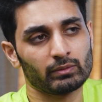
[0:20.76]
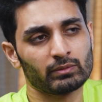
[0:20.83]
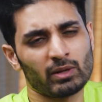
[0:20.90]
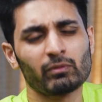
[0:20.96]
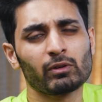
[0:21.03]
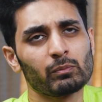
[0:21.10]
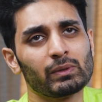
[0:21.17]

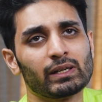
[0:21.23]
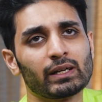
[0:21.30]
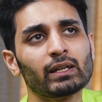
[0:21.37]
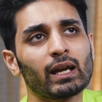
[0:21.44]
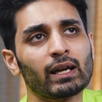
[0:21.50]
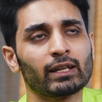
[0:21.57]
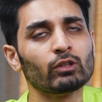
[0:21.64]
Someone will build
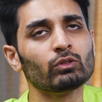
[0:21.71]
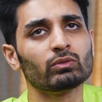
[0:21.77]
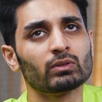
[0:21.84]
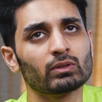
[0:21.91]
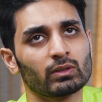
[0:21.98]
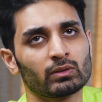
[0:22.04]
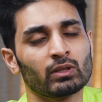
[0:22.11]
it. I'll tell
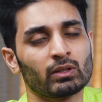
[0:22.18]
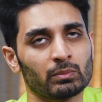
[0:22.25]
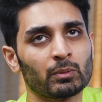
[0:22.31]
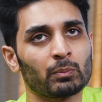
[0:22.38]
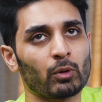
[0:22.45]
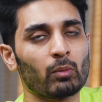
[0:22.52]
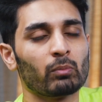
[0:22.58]
you
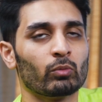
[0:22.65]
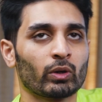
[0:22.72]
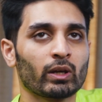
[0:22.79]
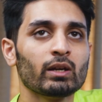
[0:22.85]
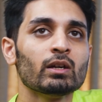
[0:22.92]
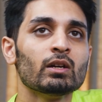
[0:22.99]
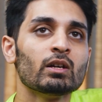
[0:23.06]
the problem.
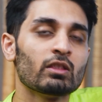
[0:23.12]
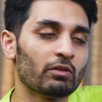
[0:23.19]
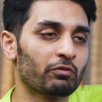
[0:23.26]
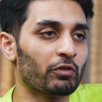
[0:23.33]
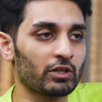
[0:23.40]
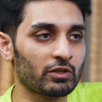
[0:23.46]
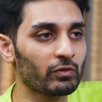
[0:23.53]
Okay. The
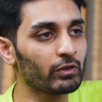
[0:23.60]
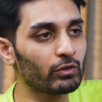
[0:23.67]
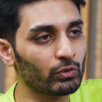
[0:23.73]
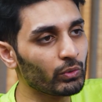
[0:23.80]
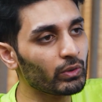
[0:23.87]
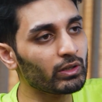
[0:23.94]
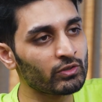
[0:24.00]
first way to
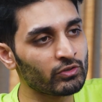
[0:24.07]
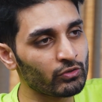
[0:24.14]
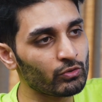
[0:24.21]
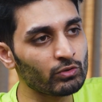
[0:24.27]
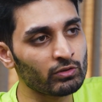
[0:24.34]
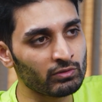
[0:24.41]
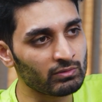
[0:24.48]
do it is
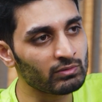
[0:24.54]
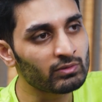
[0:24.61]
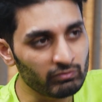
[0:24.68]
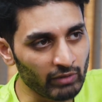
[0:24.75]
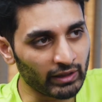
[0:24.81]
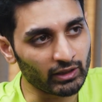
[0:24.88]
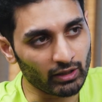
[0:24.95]
to use
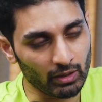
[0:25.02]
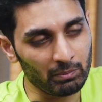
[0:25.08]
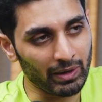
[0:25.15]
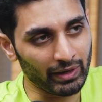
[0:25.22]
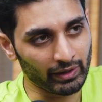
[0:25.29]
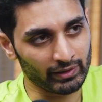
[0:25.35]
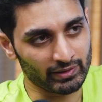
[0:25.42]
vector
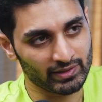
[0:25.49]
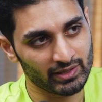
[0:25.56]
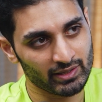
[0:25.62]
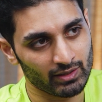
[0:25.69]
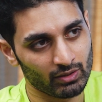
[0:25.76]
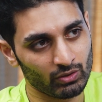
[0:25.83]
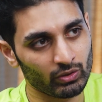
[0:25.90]

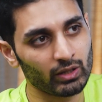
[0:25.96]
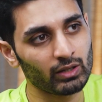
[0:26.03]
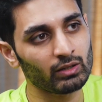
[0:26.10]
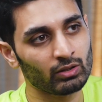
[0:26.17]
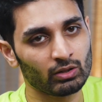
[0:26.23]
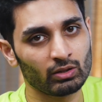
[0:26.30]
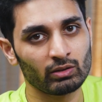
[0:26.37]
embeddings.
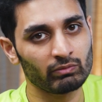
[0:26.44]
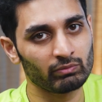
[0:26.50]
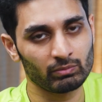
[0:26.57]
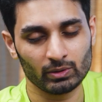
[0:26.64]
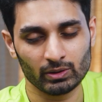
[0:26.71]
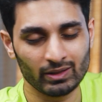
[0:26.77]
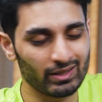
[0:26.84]
Okay.
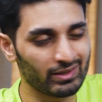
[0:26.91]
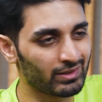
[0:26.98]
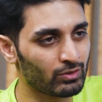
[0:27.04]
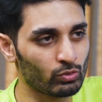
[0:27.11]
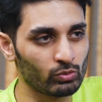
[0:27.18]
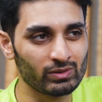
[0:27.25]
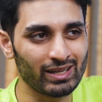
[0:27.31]
There's
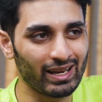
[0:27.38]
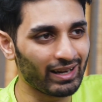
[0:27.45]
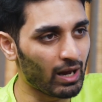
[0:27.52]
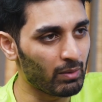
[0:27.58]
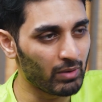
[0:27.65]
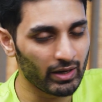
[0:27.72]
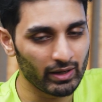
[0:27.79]
tools like
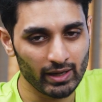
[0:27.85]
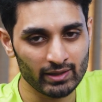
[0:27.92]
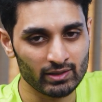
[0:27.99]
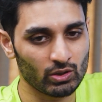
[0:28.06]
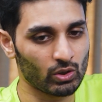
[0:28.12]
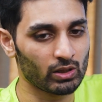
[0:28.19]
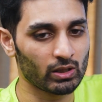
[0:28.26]
Llama
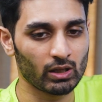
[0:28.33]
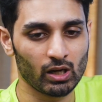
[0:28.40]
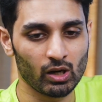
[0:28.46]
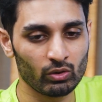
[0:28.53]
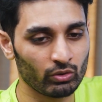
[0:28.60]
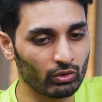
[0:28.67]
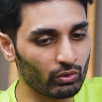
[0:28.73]
Index and all that
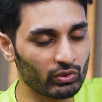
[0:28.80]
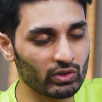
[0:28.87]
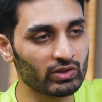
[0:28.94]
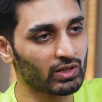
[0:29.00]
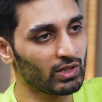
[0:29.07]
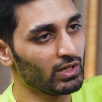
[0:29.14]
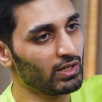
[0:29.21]
allow you to do this.